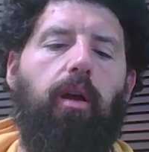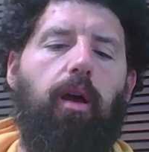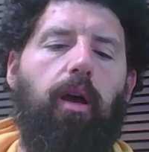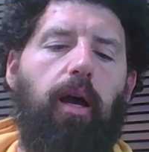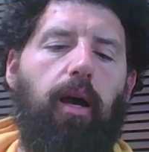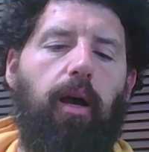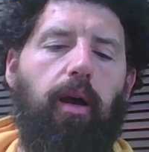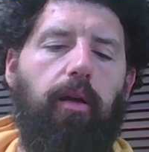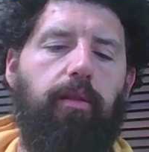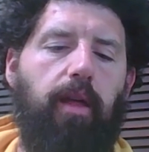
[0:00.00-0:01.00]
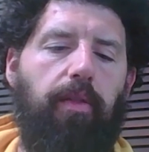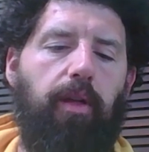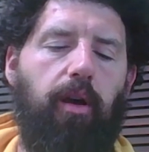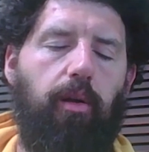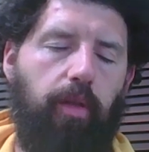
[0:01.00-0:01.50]
that
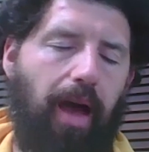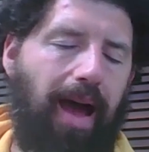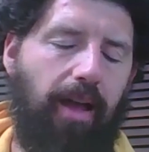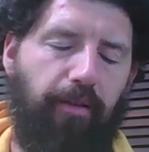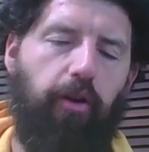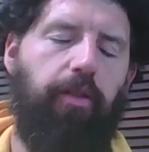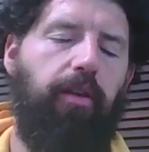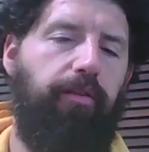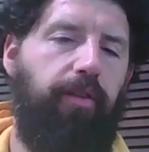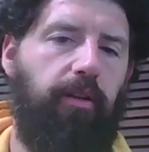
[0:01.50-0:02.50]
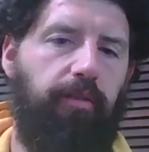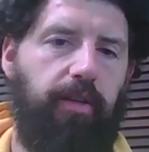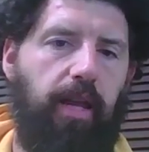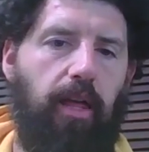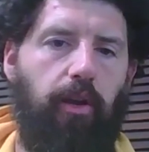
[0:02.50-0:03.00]
the IFR, the infected
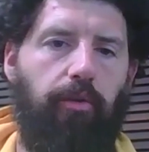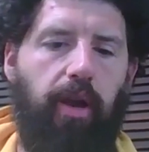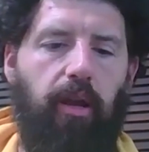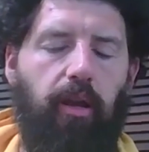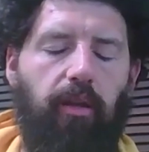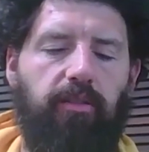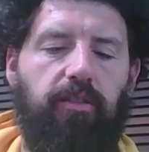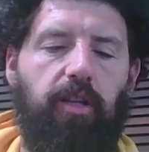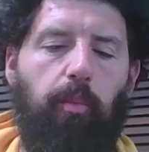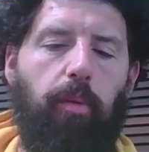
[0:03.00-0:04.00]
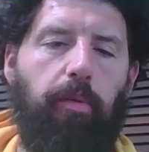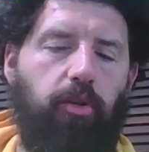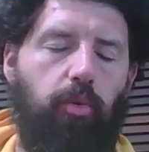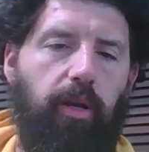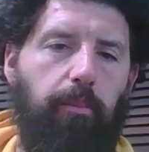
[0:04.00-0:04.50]
fatality rate, is somewhere
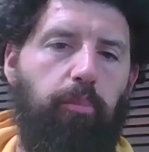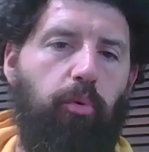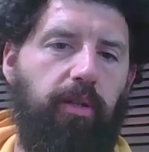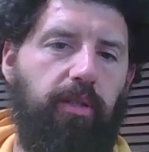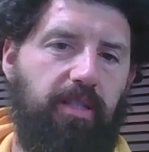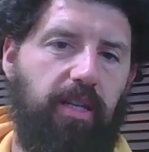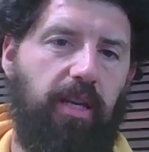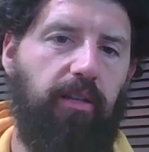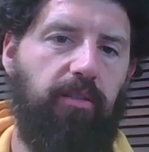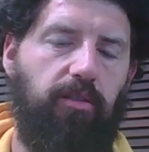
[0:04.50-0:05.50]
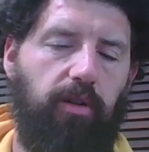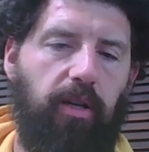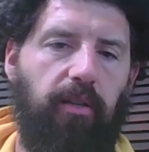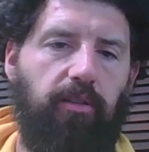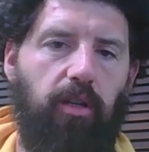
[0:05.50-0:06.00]
between 0.6,
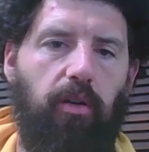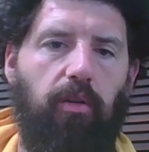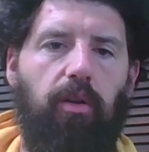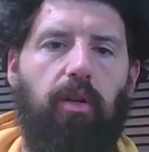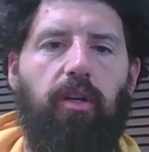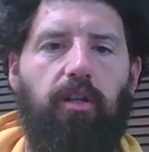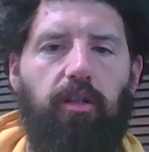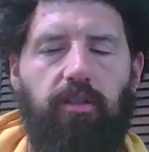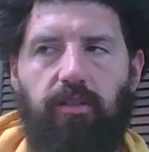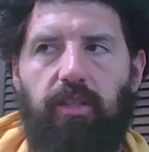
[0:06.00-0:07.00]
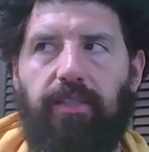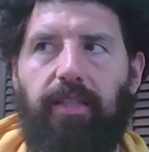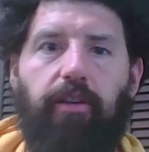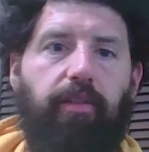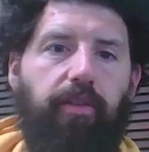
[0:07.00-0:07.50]
right? So 6
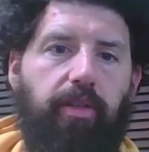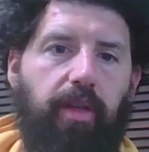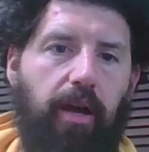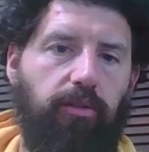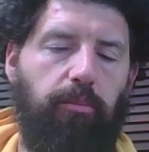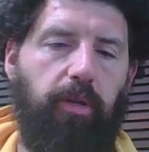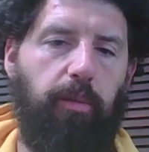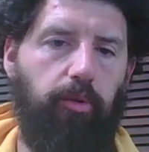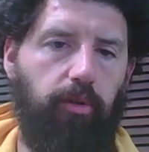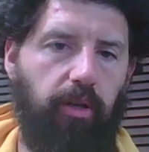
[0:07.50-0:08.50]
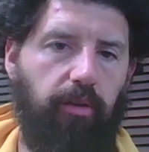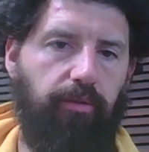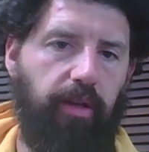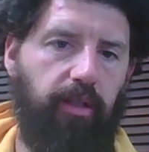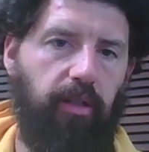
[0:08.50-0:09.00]
out of every 1,000 people who get
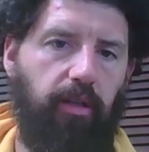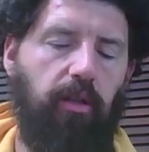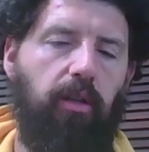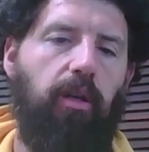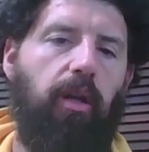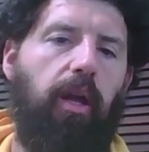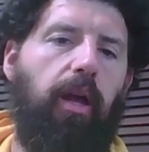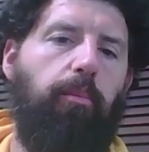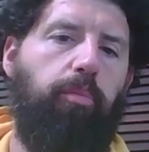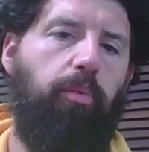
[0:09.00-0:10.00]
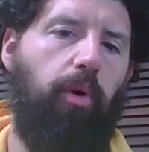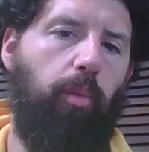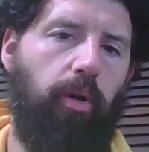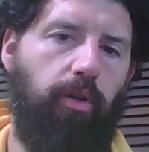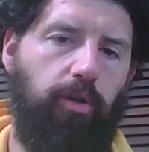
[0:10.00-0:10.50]
infected, and
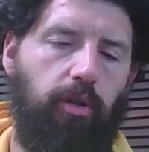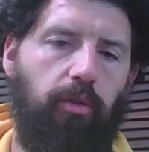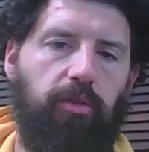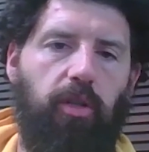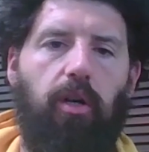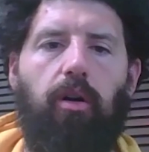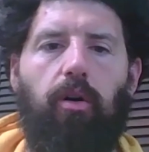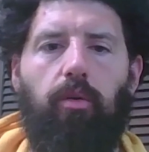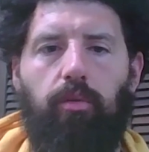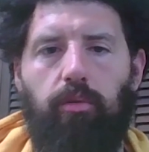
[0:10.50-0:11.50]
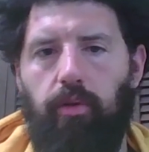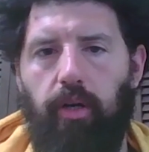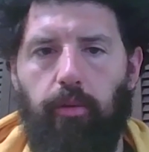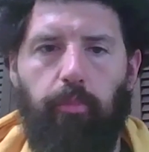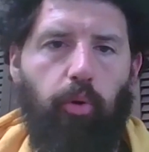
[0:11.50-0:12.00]
0.12, so
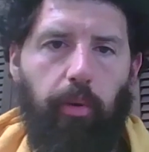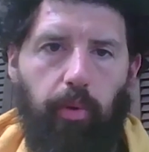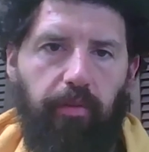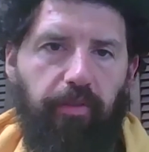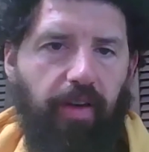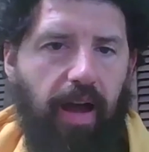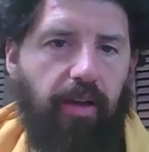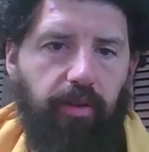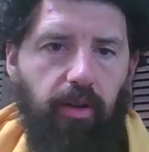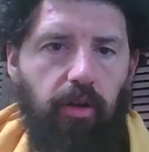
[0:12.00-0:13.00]
right, or 0.15.